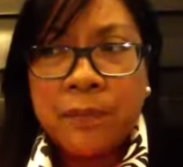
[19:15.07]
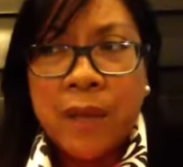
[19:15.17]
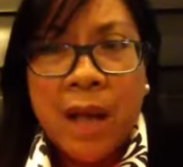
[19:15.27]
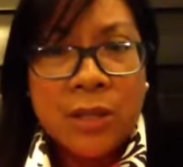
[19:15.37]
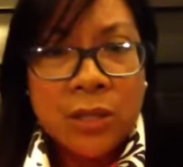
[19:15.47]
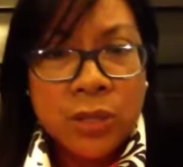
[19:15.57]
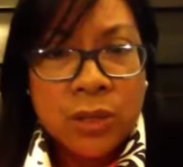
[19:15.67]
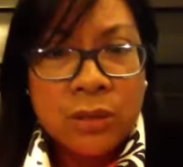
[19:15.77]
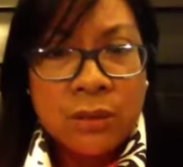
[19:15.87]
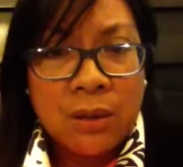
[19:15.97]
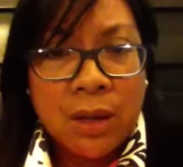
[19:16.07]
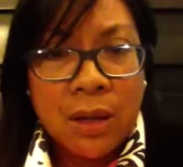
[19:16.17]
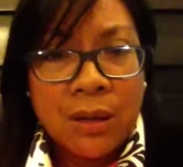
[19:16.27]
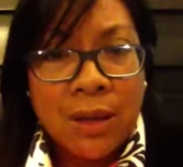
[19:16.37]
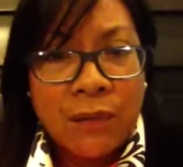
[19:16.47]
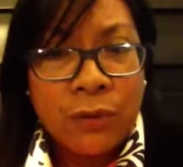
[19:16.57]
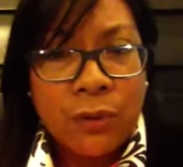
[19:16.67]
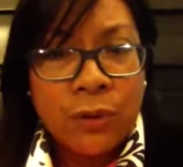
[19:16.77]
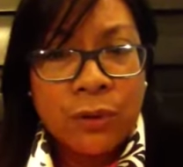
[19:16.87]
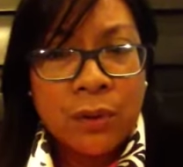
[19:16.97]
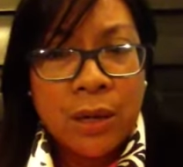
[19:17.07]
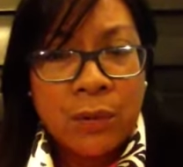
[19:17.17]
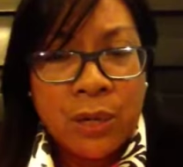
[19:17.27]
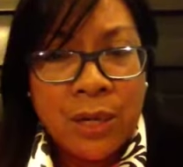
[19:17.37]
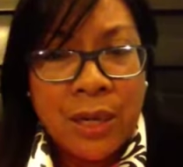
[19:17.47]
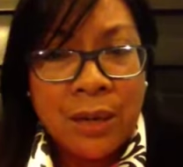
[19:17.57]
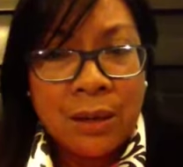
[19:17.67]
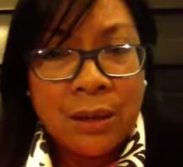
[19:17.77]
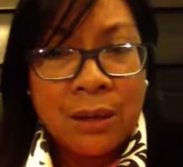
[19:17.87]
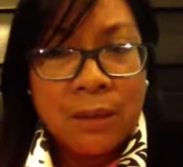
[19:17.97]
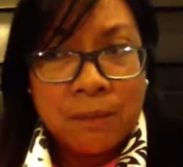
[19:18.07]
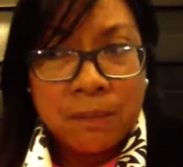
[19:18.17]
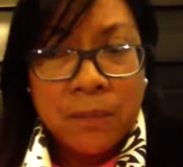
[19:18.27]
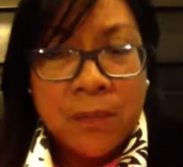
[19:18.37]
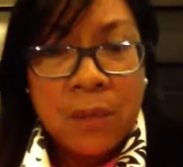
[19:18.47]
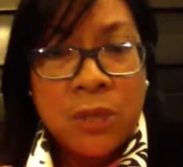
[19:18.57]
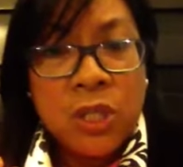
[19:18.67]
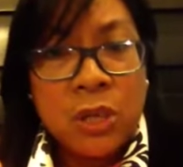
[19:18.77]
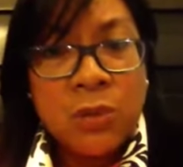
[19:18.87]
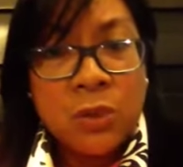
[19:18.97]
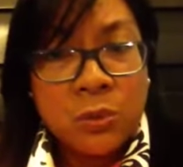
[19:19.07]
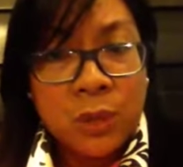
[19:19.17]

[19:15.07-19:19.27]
oxygen level reading, I mean, she was